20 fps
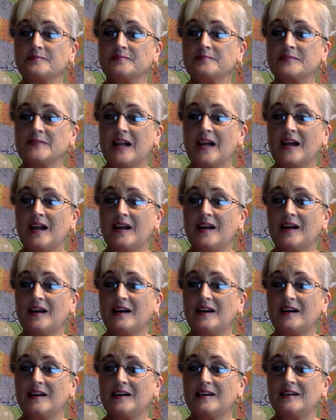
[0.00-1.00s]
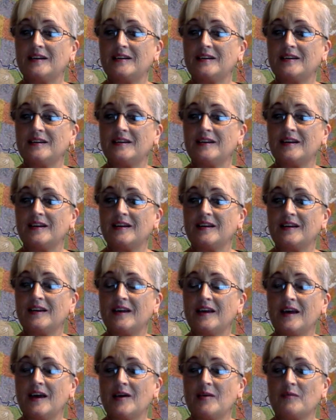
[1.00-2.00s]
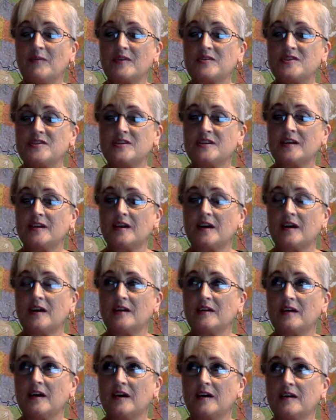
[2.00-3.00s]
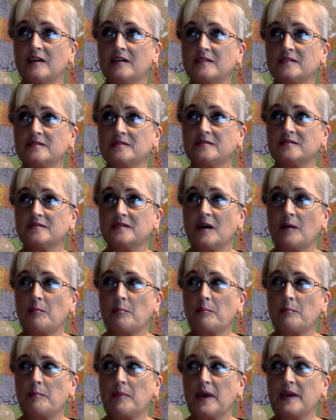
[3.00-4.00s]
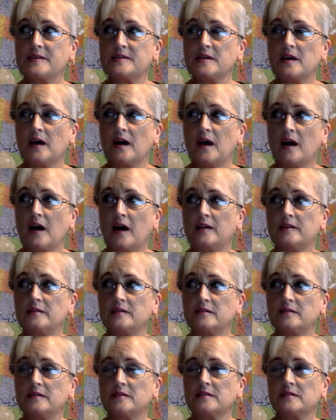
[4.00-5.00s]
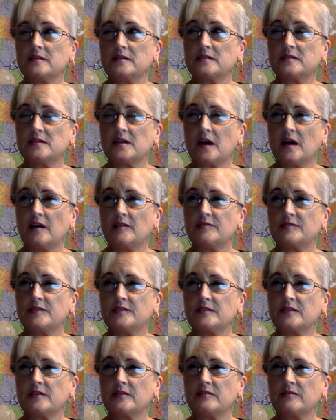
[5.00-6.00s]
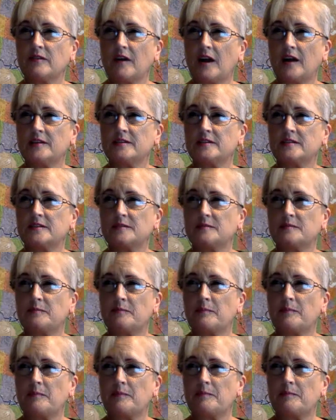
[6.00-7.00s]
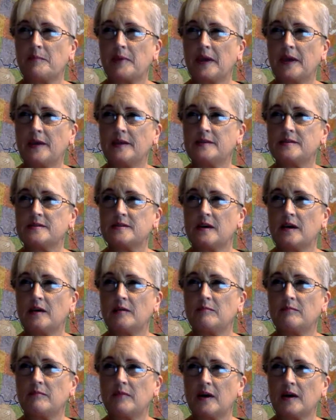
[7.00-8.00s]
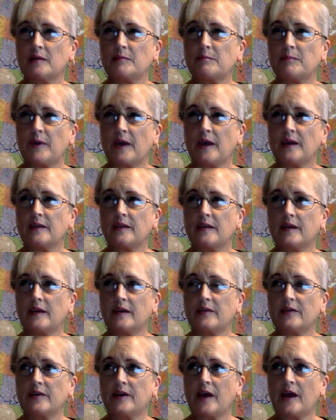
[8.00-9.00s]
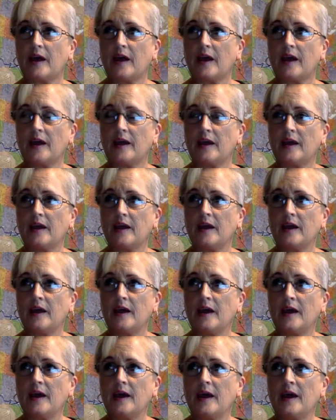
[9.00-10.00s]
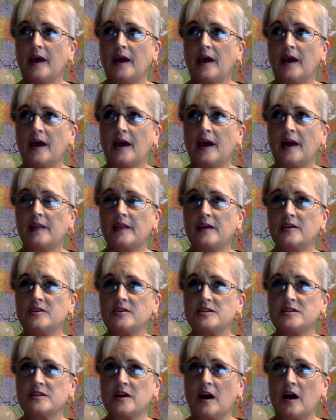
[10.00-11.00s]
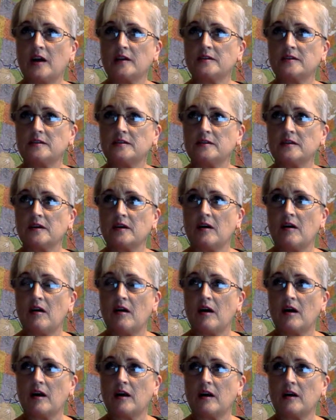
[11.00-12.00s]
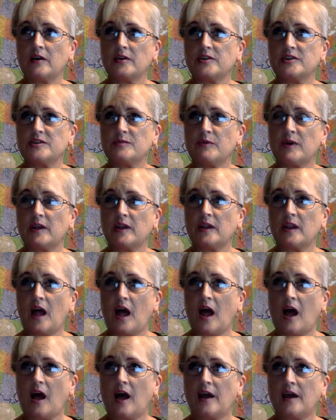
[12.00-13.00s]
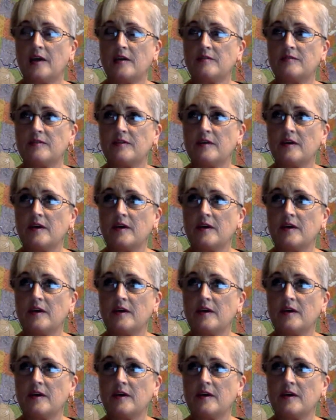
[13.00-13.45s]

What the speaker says: Yeah. But she did a Pizza Hut stuffed crust pizza mukbang the other day. And then she talked in her car. She went live.